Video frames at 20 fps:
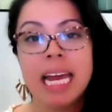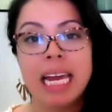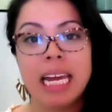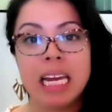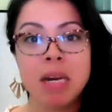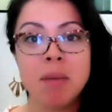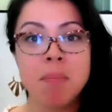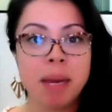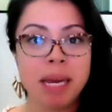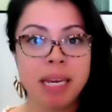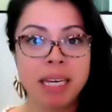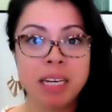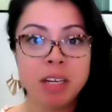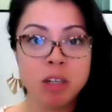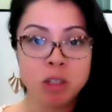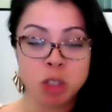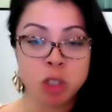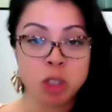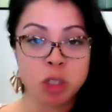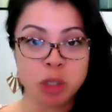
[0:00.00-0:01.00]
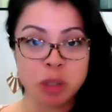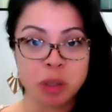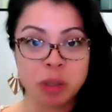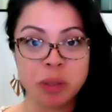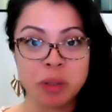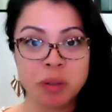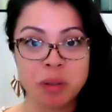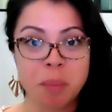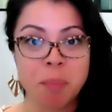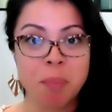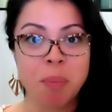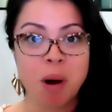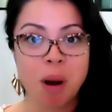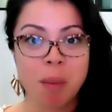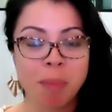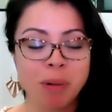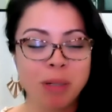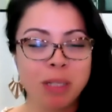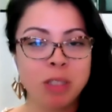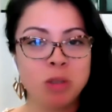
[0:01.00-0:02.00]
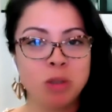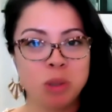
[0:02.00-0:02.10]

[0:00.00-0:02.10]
in making sure that property